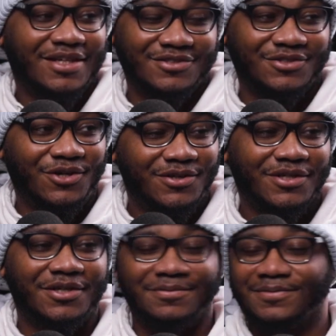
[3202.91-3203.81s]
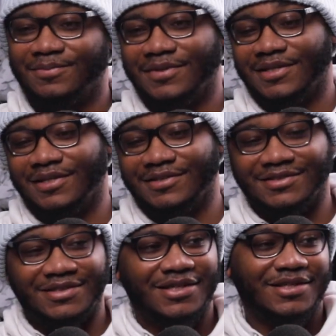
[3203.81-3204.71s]
It's going up. But yeah,
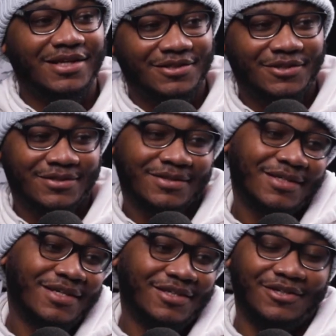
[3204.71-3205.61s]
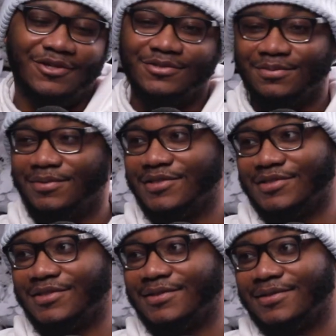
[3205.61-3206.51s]
just like that though, it's a
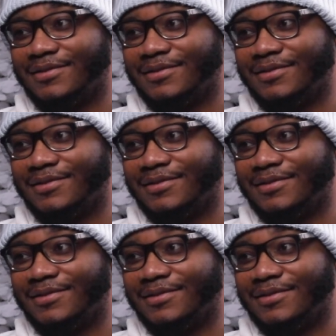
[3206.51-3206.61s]
pleasure.